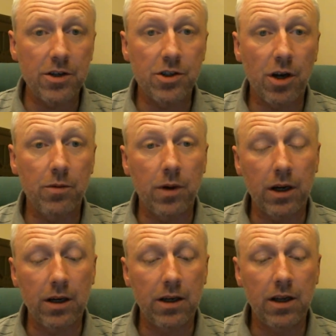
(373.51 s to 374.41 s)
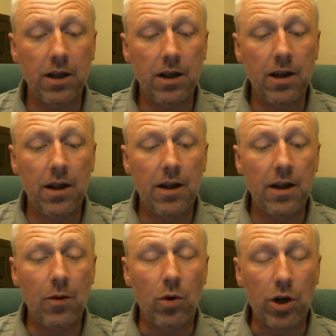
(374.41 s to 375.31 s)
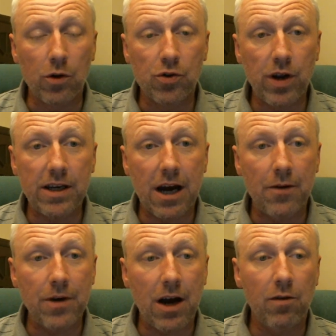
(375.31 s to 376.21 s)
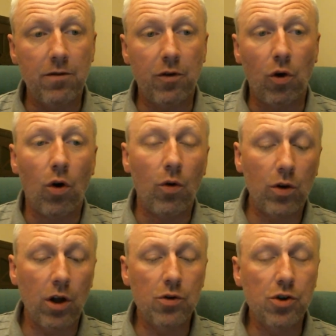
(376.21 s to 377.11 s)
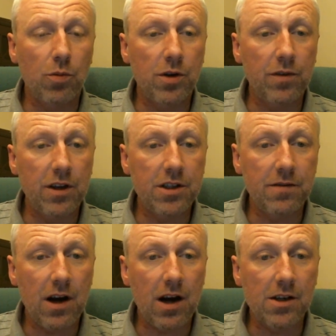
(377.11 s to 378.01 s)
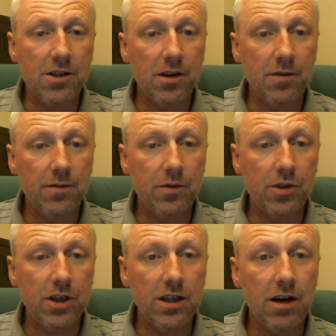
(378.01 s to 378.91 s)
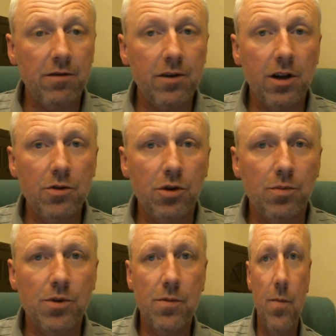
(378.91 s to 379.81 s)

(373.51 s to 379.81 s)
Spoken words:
So we'll go straight down now for close-ups of this device. We'll see you down for close-ups.